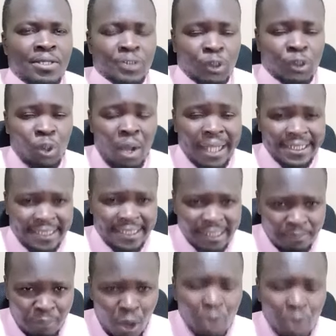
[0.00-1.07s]
So I
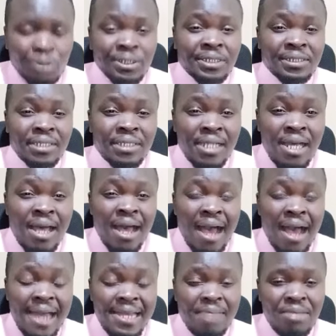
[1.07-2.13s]
support
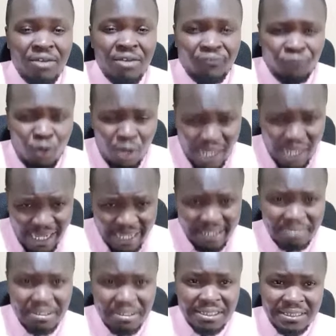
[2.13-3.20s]
and I'm in full
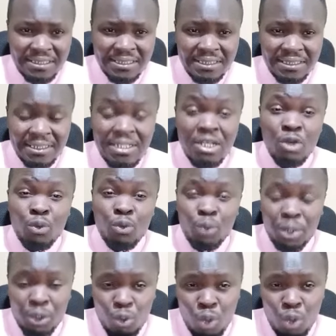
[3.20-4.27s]
agreement
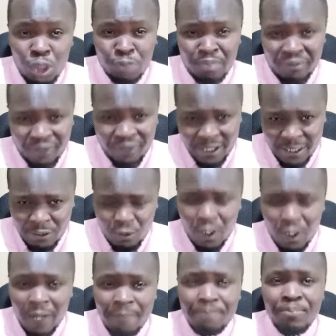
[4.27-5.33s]
with what Martha
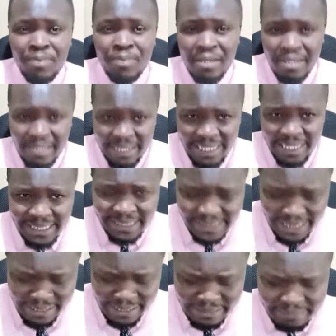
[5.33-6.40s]
Karua is
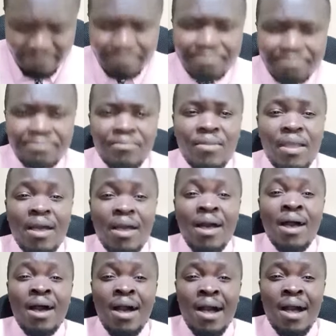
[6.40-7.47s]
saying.
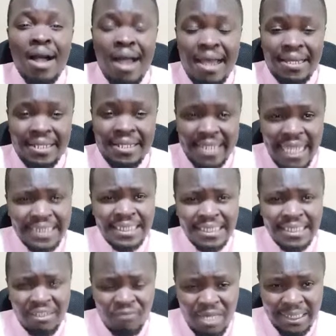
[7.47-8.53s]
And just
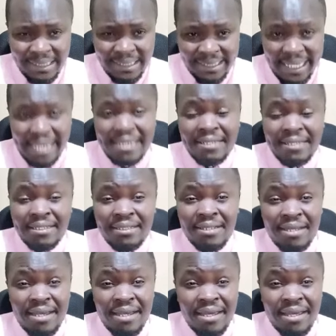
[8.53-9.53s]
as I've been saying